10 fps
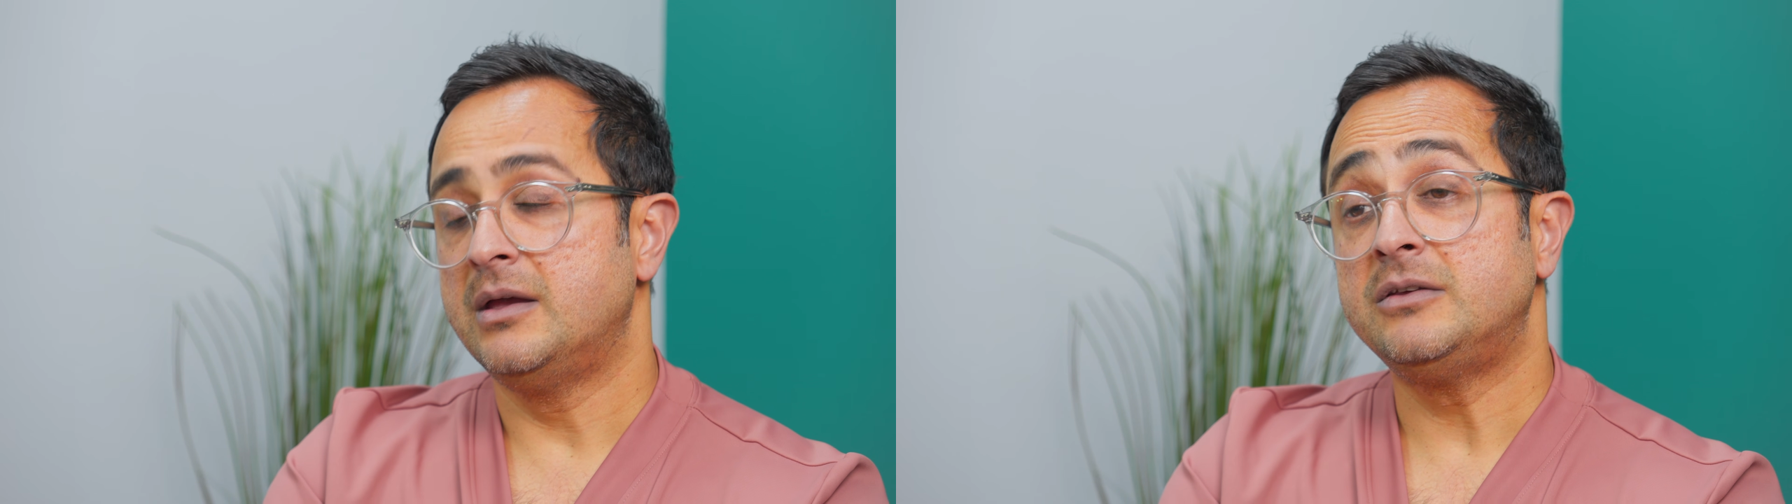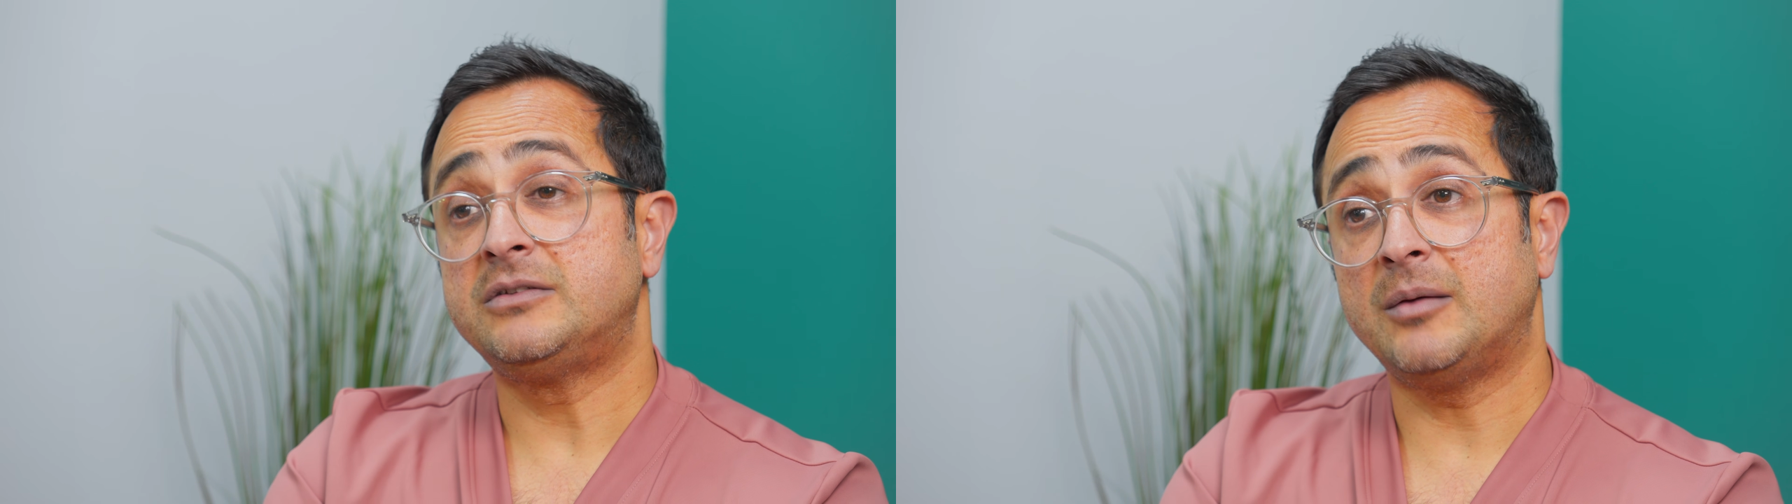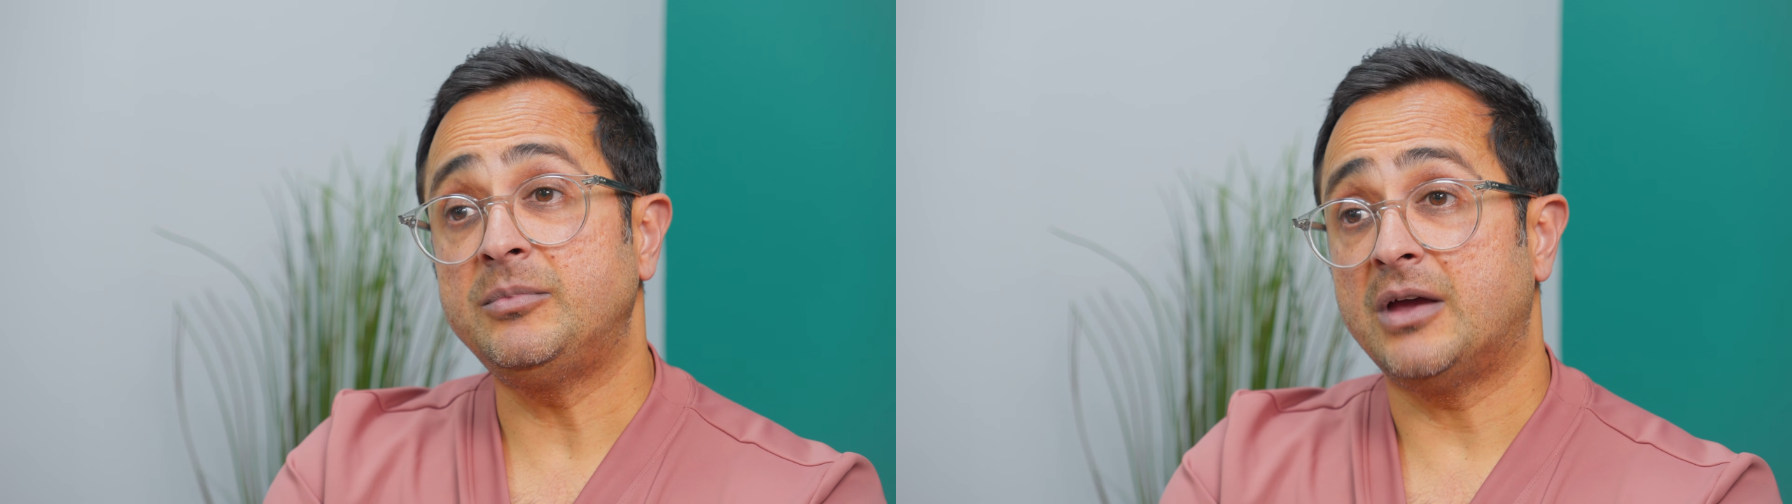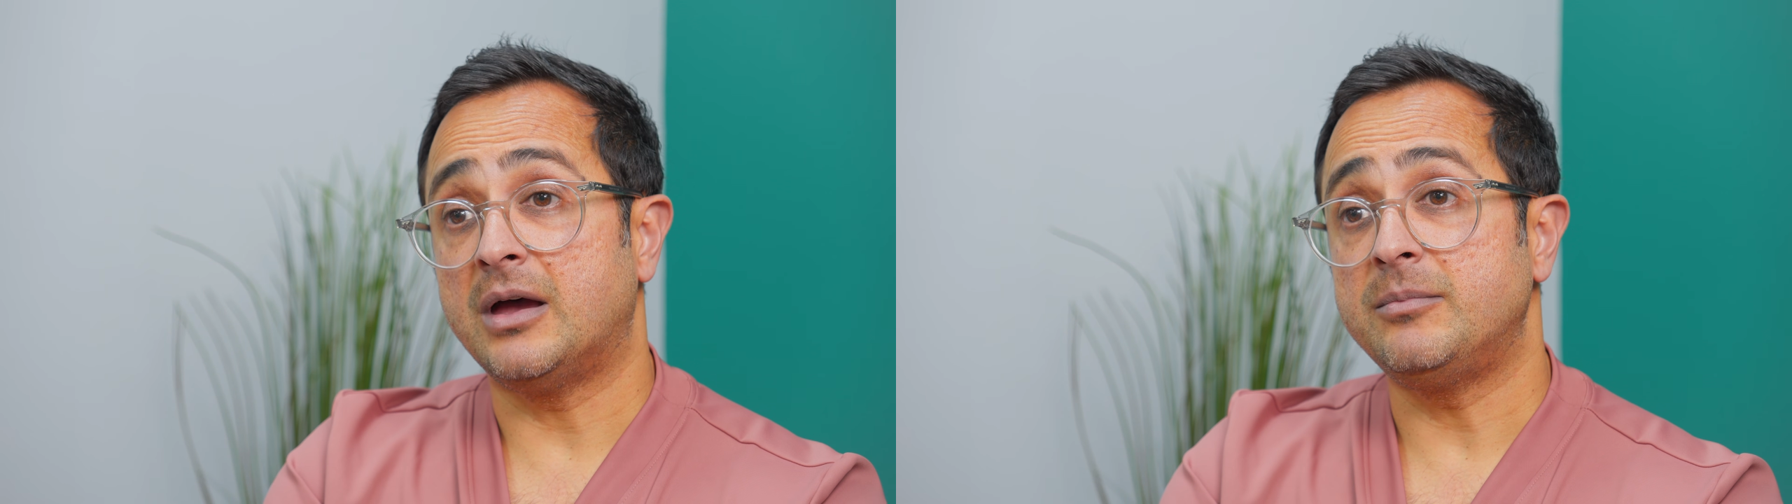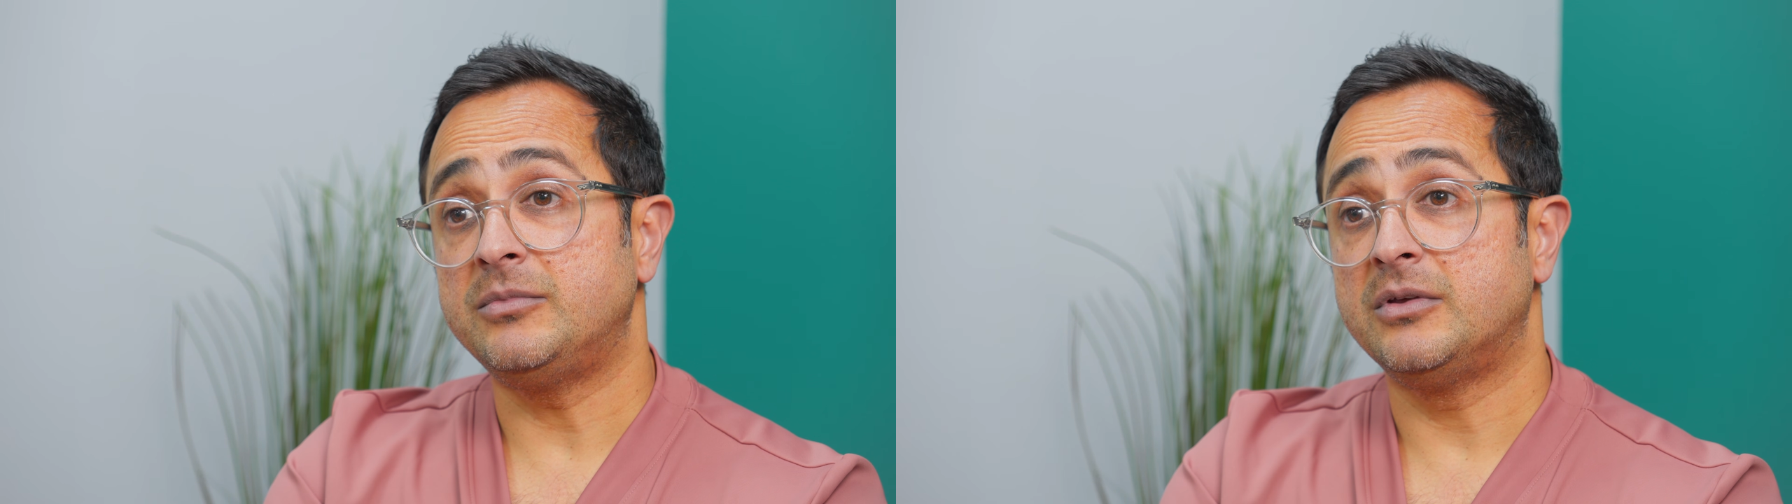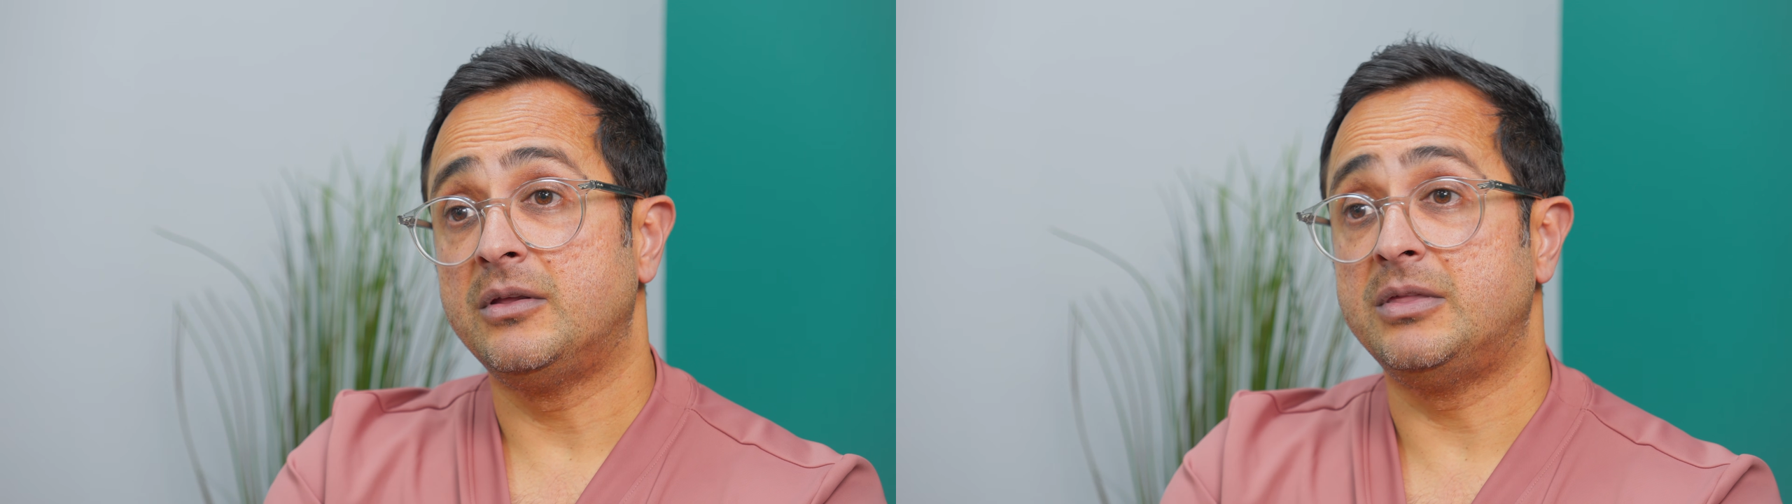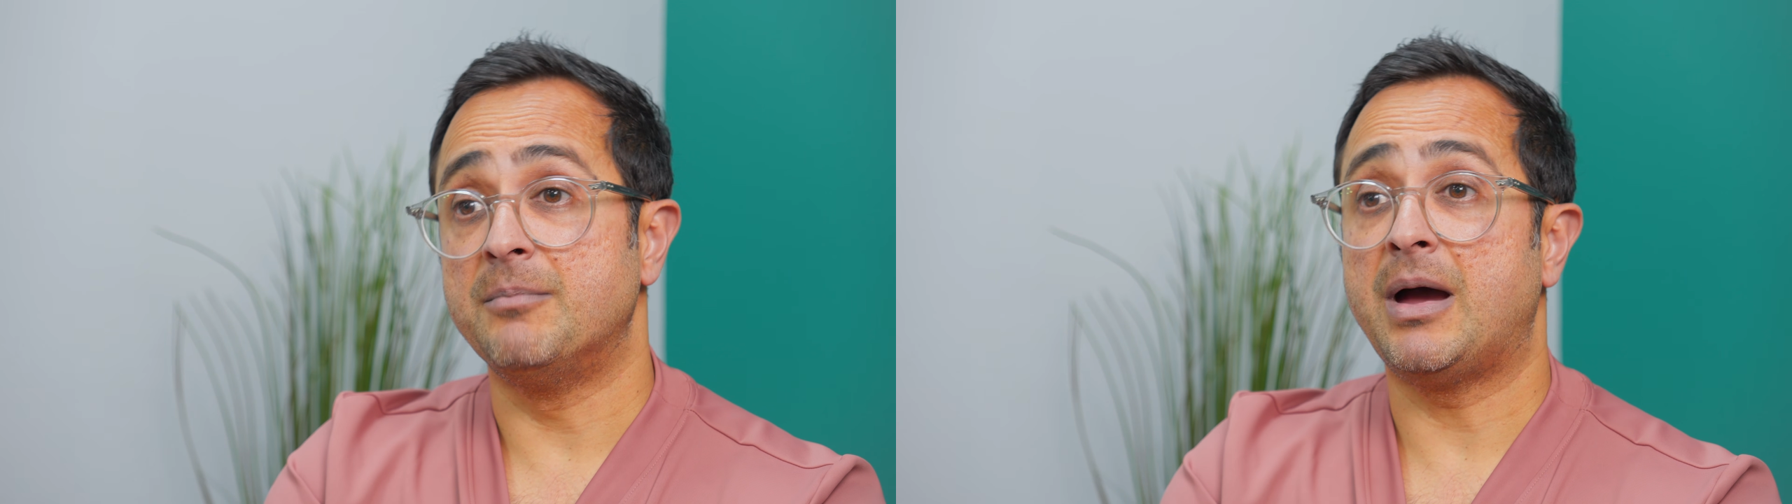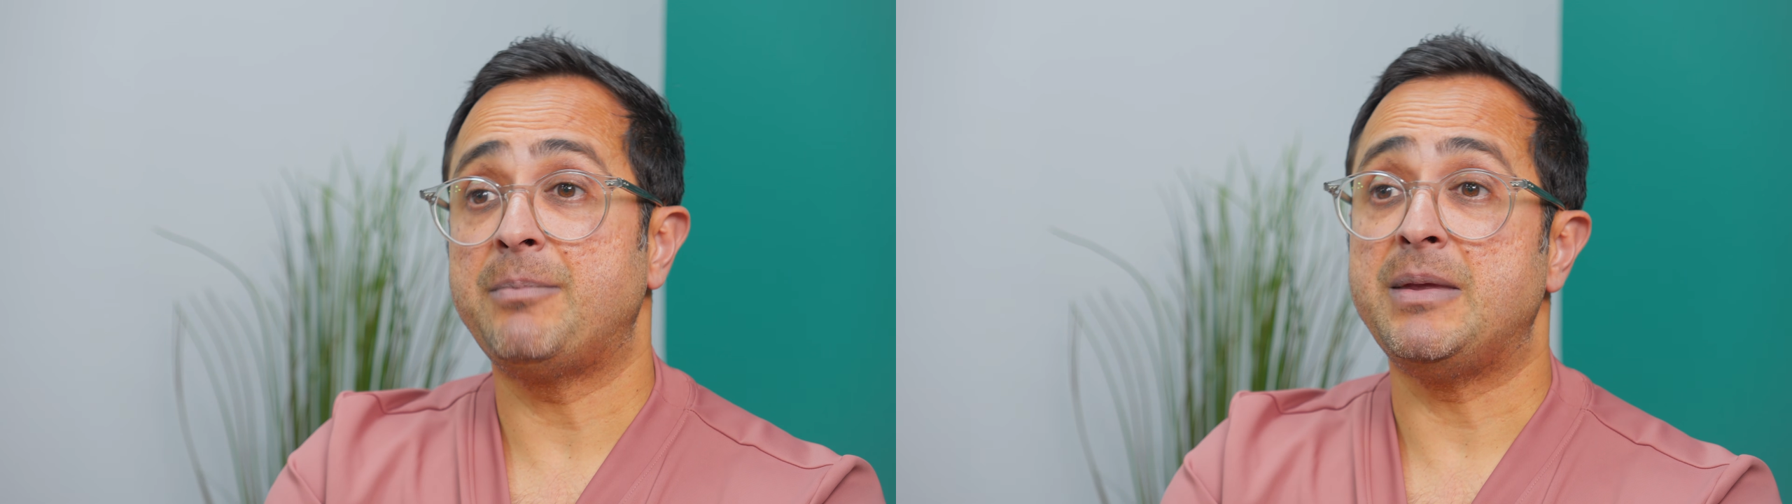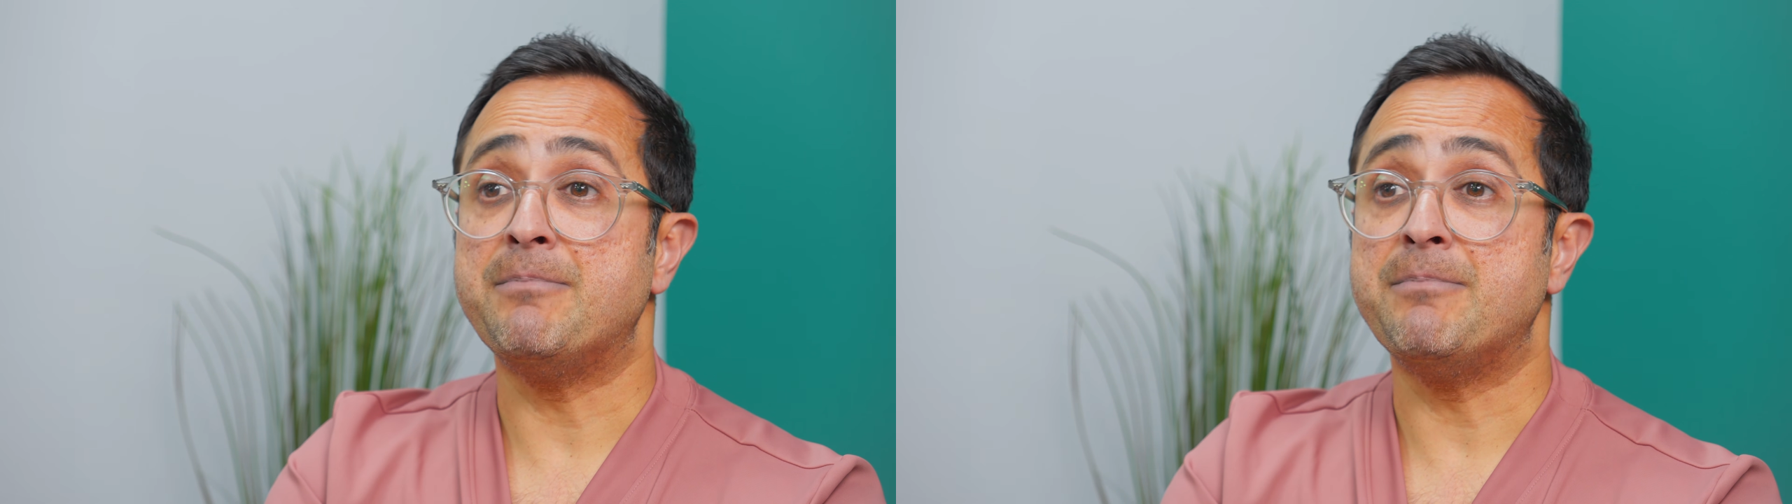sometimes there might be